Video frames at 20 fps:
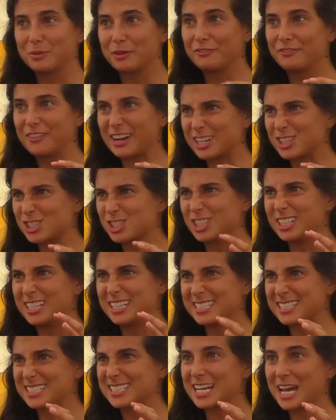
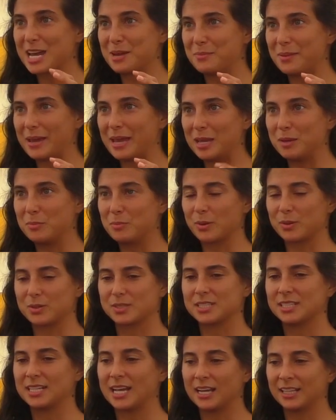perfectionist type A
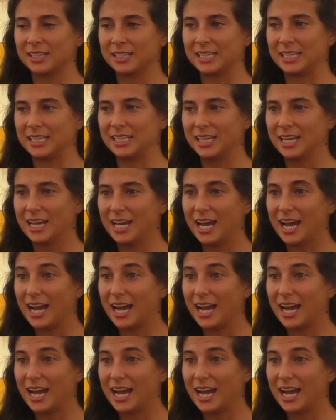personality.